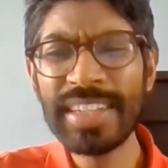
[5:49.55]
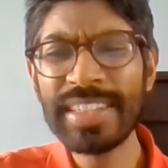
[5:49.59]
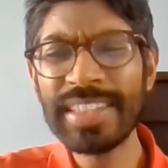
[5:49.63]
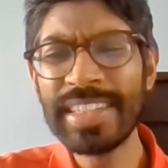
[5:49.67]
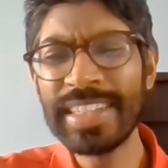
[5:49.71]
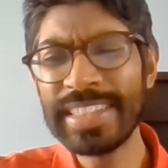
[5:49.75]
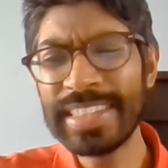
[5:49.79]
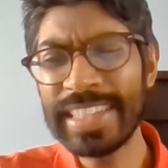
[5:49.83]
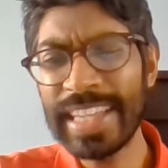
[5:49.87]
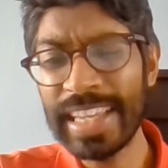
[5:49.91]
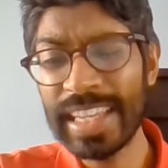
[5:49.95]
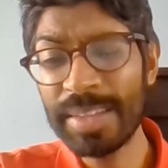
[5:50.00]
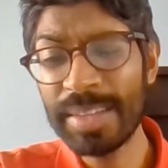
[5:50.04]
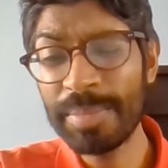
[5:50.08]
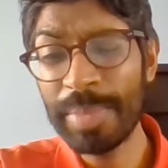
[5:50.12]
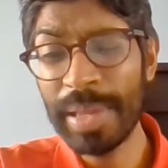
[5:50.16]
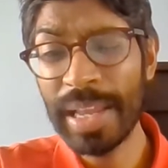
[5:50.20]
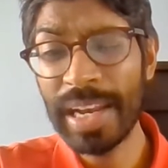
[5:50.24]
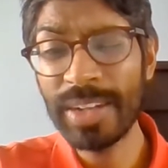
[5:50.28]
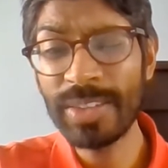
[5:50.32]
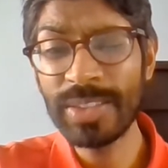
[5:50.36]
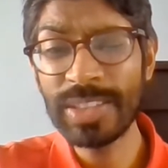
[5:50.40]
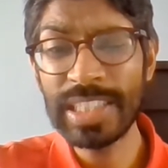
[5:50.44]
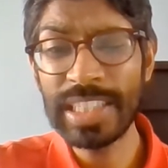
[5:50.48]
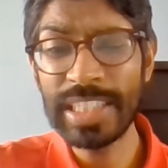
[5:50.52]
The second
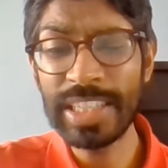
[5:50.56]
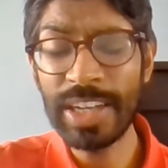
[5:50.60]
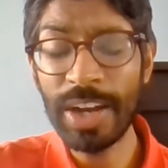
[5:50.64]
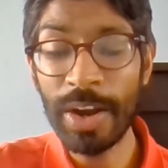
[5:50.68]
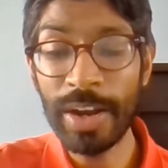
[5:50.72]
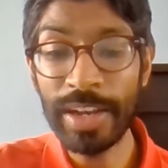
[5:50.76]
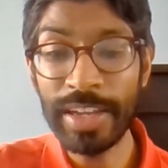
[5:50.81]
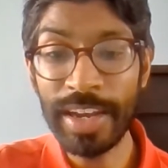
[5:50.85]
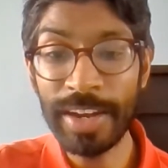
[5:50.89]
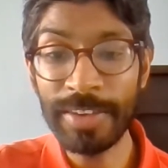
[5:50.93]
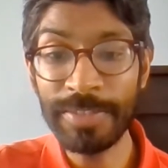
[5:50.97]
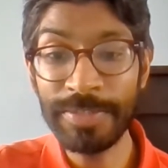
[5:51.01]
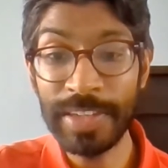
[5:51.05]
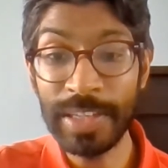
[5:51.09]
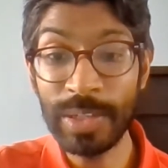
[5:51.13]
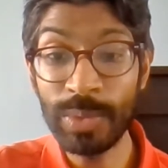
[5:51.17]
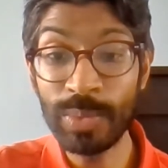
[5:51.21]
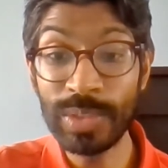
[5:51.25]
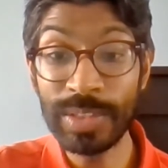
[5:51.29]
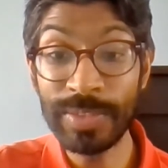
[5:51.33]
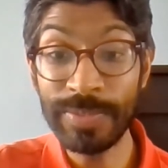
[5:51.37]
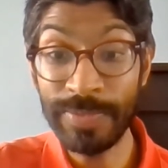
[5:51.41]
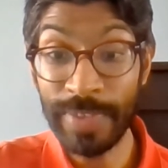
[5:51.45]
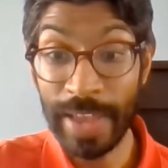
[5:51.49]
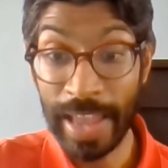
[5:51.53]
penalty, I think,
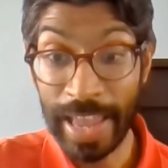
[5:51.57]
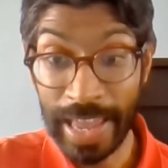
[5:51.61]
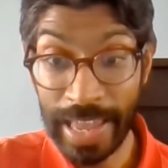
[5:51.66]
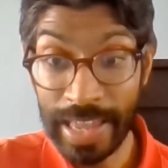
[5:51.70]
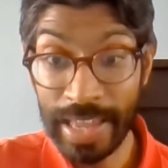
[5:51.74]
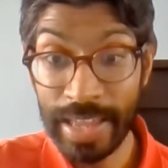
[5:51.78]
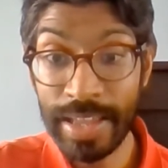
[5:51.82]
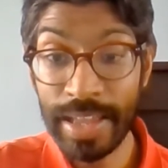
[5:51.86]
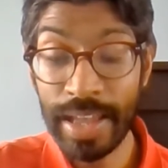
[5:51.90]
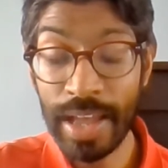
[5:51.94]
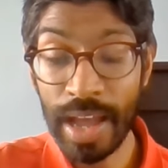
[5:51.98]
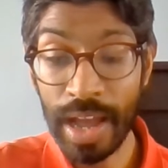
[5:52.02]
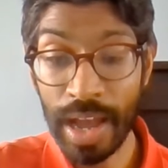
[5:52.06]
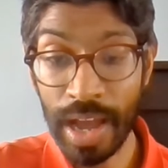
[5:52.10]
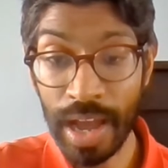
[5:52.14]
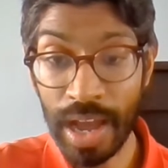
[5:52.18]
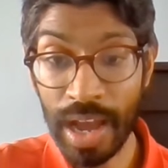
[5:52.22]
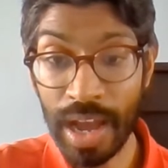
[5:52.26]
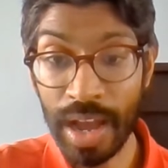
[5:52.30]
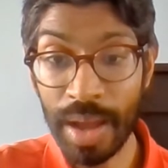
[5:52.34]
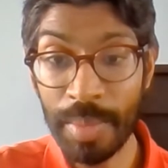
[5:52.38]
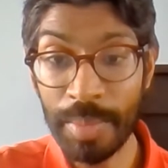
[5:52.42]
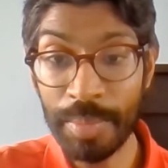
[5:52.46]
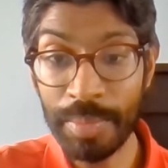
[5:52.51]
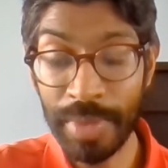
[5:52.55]
was fair.
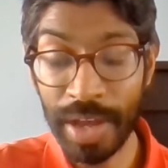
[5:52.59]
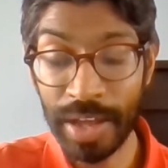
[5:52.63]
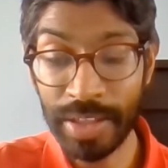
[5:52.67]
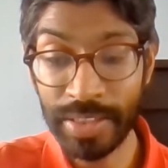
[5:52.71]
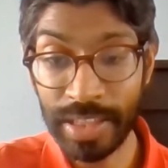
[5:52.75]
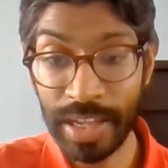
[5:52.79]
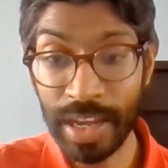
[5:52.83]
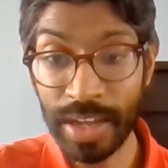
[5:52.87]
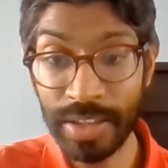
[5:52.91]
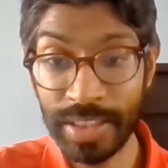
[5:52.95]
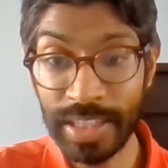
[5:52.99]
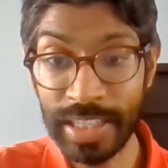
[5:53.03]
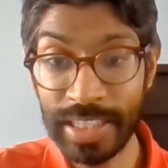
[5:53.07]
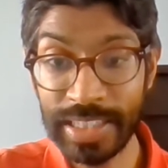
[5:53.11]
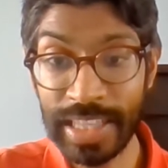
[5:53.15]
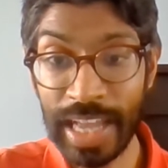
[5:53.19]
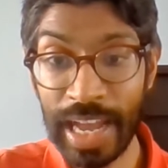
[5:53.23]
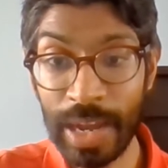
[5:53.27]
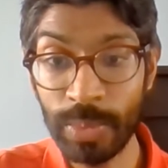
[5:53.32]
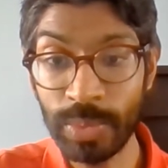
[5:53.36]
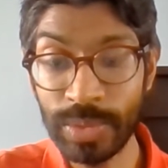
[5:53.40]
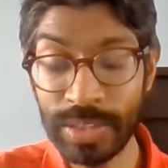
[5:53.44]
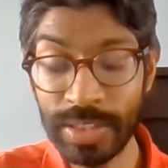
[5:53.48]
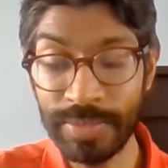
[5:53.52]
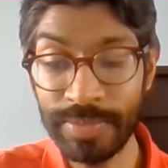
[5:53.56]
I think
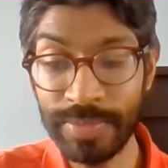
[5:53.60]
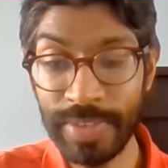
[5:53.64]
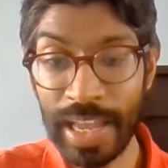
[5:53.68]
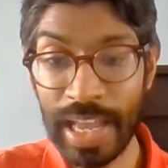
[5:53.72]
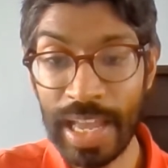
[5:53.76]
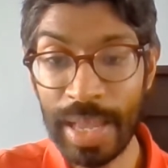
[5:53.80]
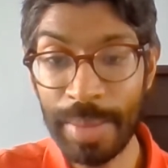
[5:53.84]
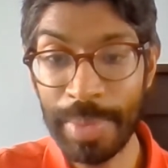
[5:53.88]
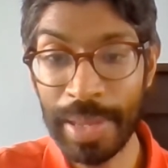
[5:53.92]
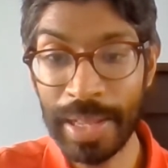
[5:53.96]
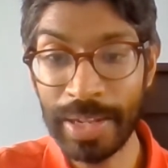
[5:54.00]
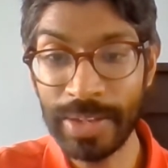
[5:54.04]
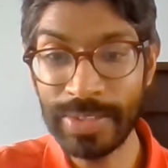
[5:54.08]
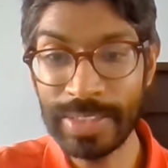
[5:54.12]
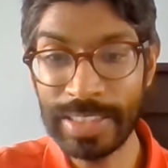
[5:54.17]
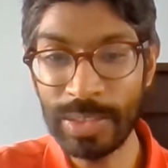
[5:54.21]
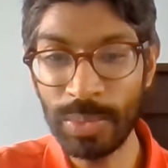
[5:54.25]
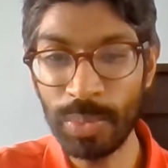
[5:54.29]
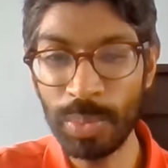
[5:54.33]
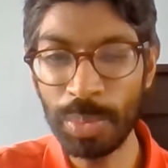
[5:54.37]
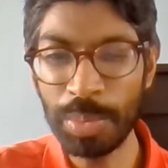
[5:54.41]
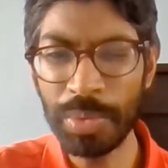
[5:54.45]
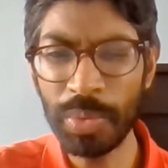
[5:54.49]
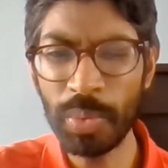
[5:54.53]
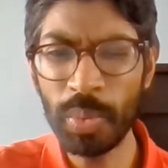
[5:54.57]
that was a fair penalty.
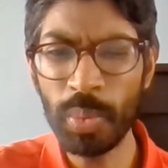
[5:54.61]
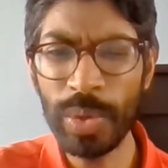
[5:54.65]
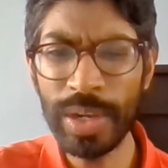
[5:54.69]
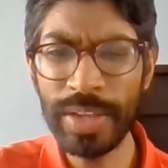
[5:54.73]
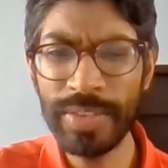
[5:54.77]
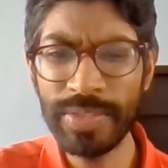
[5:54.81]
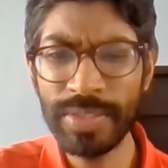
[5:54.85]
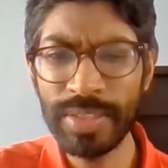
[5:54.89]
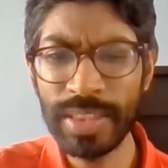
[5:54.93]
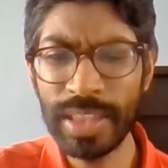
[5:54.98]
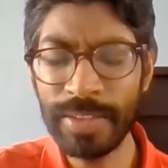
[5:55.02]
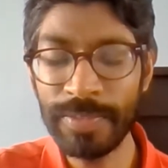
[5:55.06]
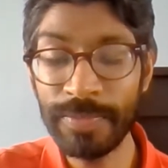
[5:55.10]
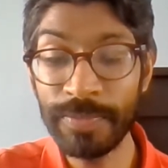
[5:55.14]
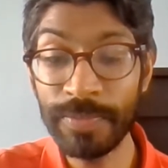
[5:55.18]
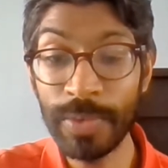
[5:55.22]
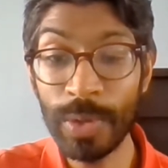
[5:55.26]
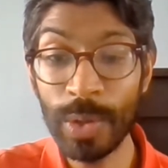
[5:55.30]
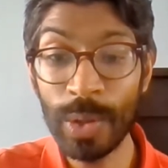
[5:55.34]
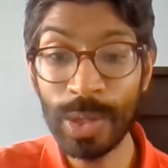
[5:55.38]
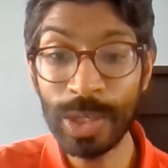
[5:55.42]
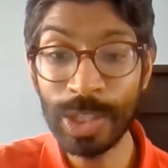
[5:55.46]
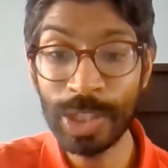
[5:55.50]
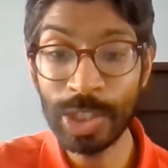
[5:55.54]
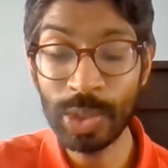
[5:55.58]
But with the
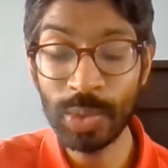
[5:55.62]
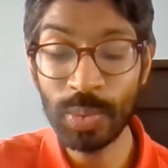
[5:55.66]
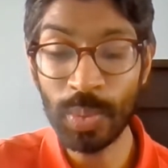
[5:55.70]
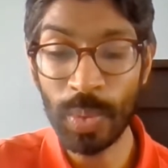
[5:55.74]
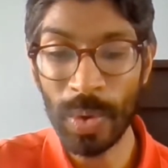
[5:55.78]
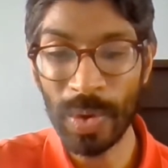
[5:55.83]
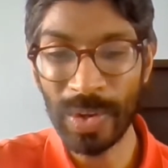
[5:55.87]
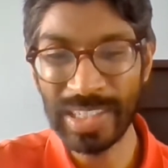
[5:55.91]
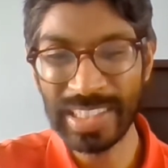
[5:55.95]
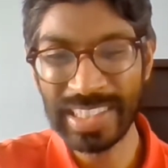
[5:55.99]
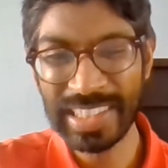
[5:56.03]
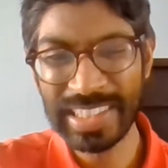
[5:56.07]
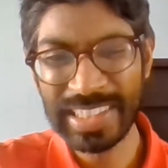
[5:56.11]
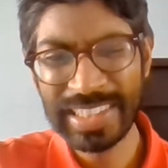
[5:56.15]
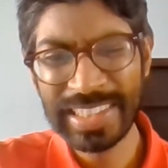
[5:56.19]
first one,